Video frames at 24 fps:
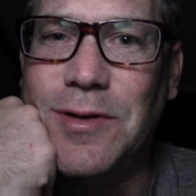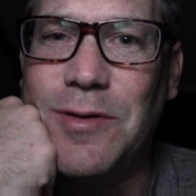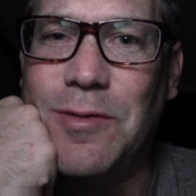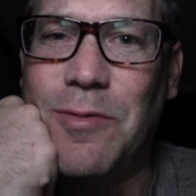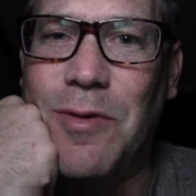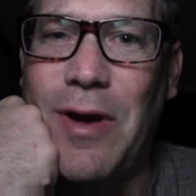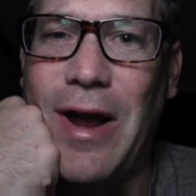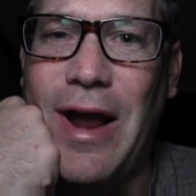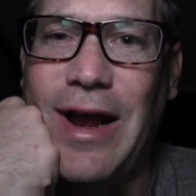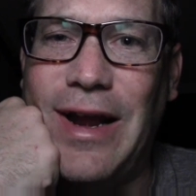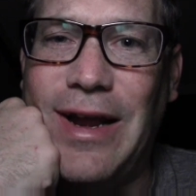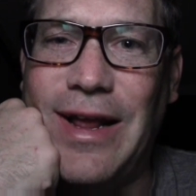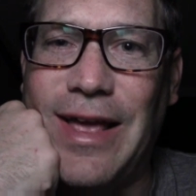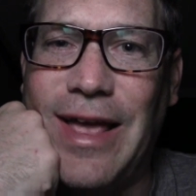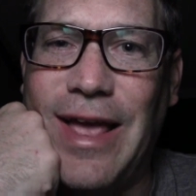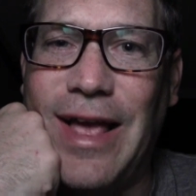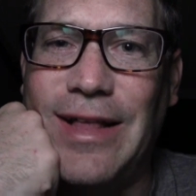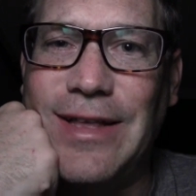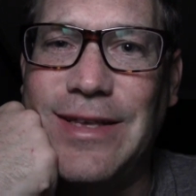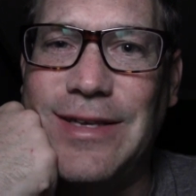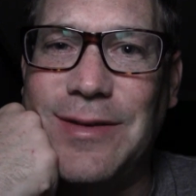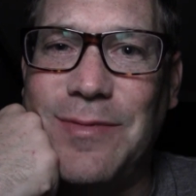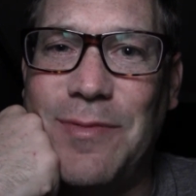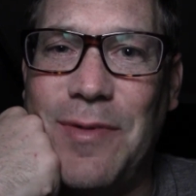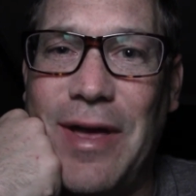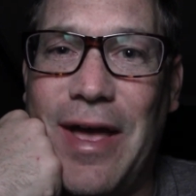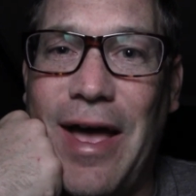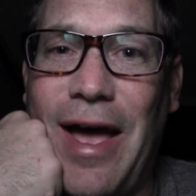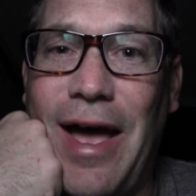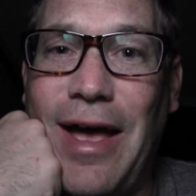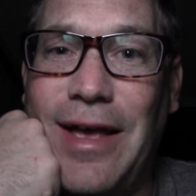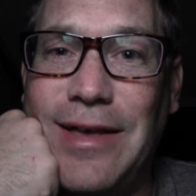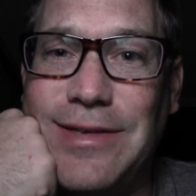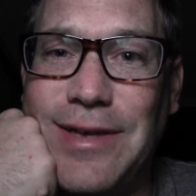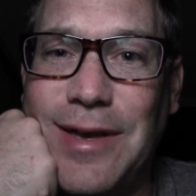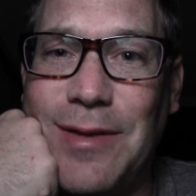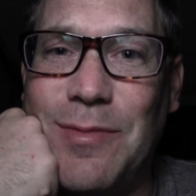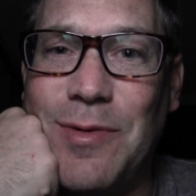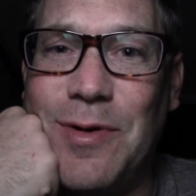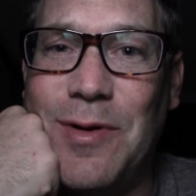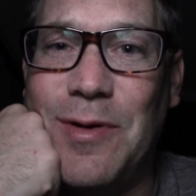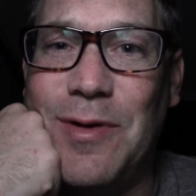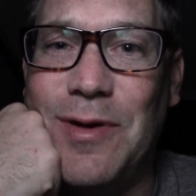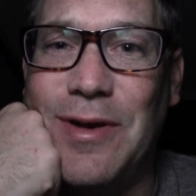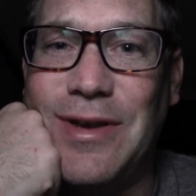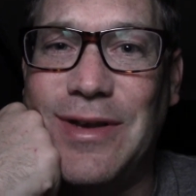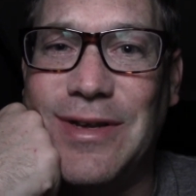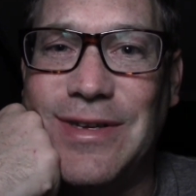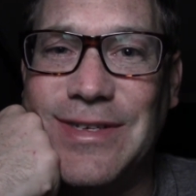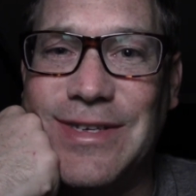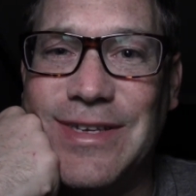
arrayed against me as I'm going to